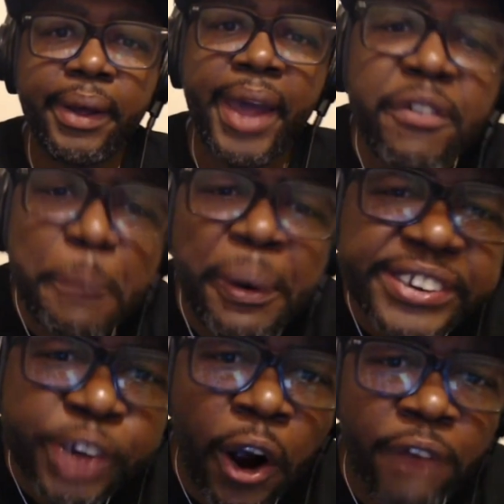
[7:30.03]
Every press
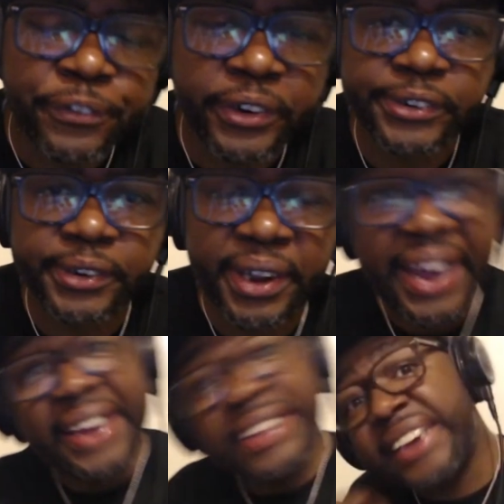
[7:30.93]
conference.
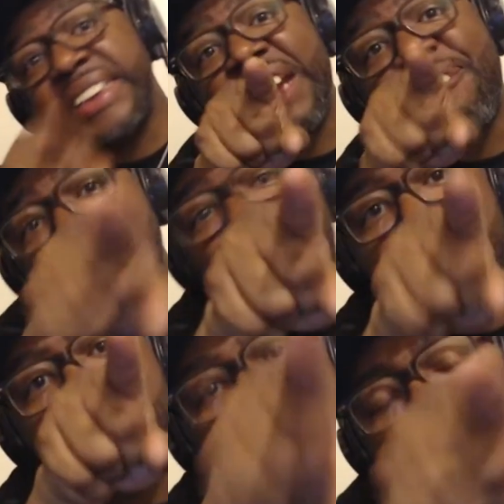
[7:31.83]
There's not a
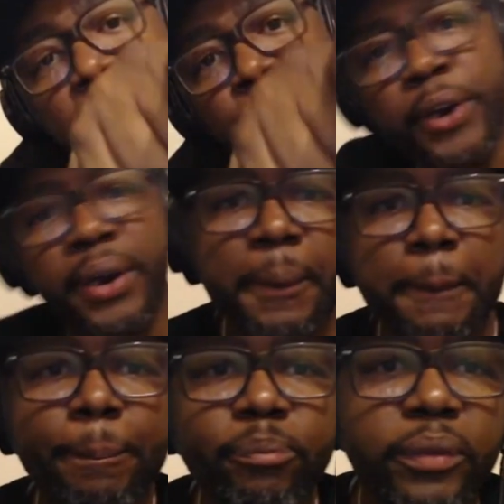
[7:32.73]
fucking camera
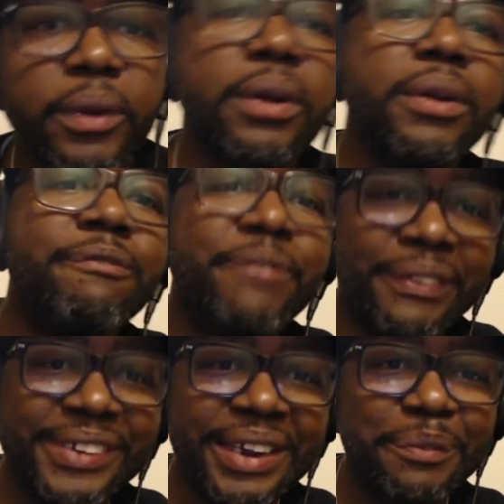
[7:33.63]

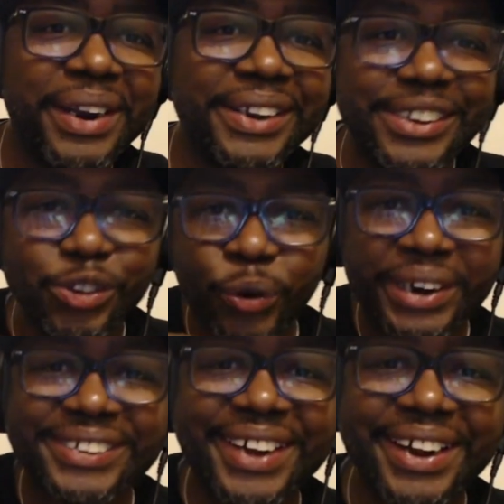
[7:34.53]
15 minutes and
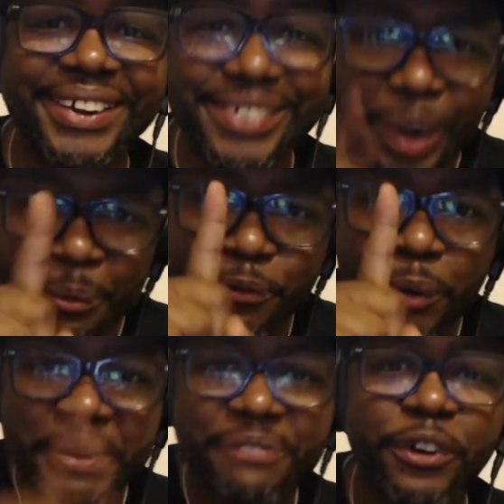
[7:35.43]
20 seconds
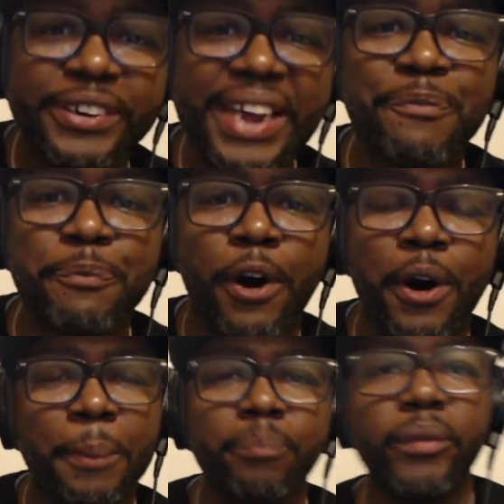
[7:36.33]
before my first
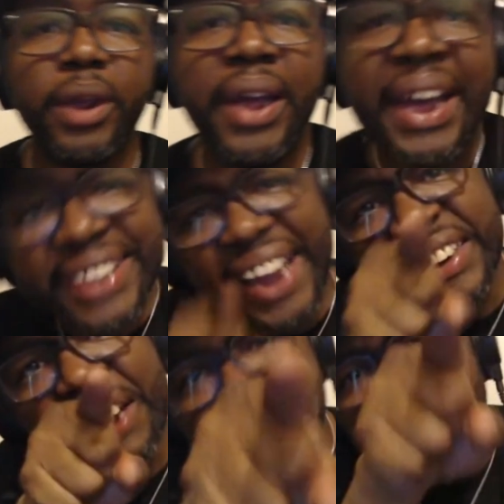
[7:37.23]
F-bomb. There
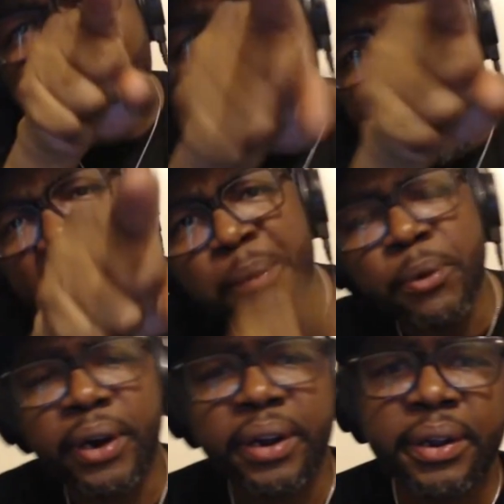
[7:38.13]
isn't a fucking
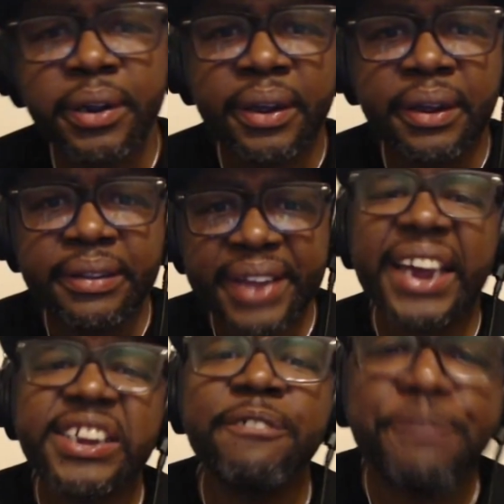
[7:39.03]
camera that
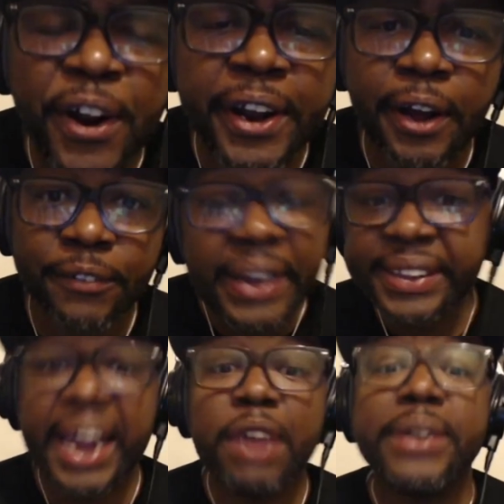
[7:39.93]
he's in front of
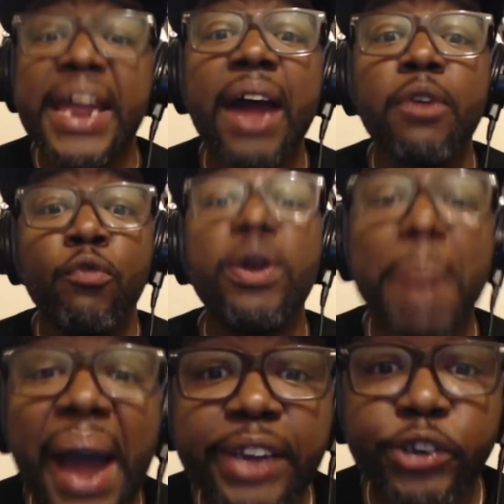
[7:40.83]
that he will not
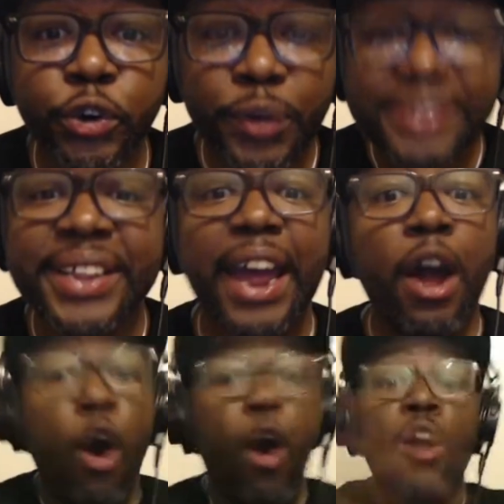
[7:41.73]
remind you that
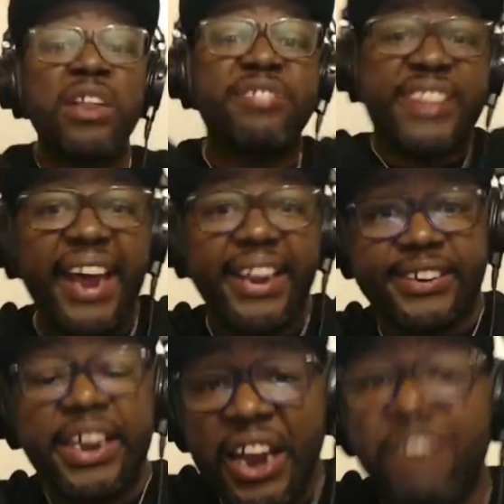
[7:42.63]
all of
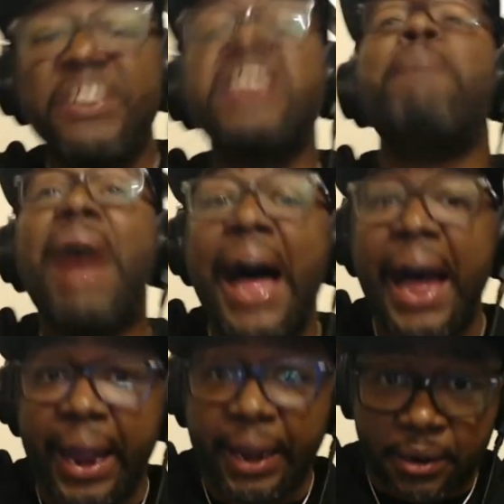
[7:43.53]
this is from the mind